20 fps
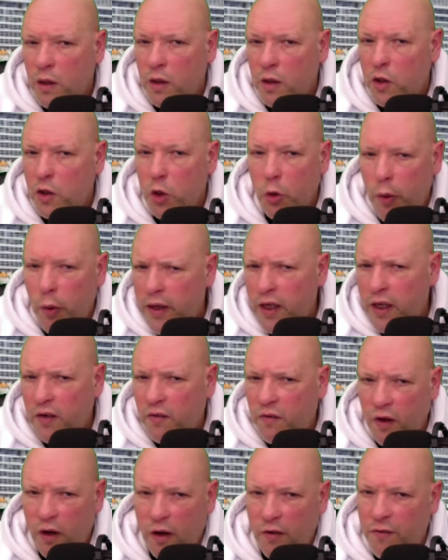you won't get
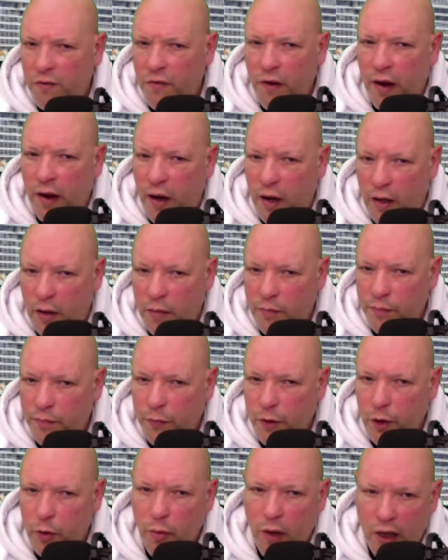very far.
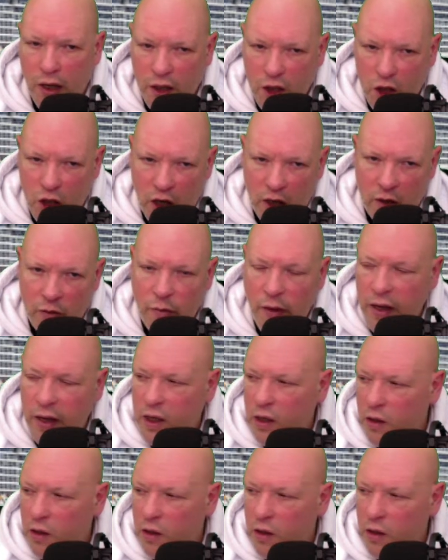You might just make